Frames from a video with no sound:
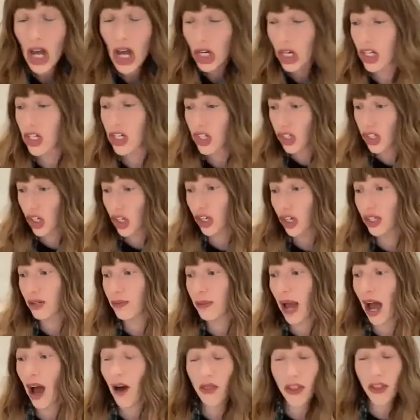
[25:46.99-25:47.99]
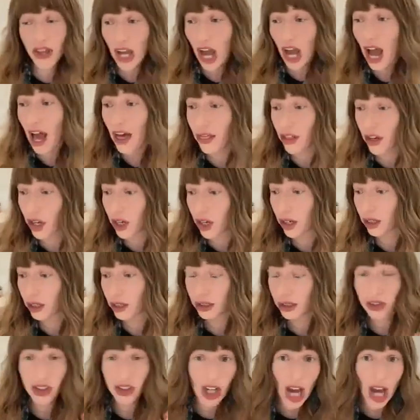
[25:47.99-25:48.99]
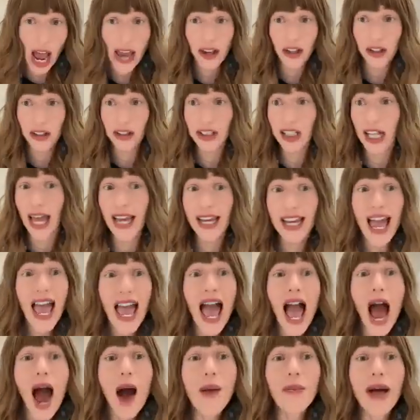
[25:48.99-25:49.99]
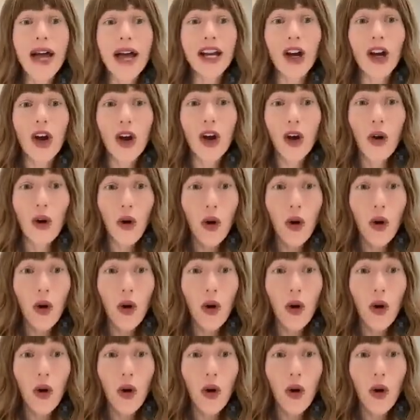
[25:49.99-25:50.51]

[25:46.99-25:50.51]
concerned about the other child. Like, I'm like,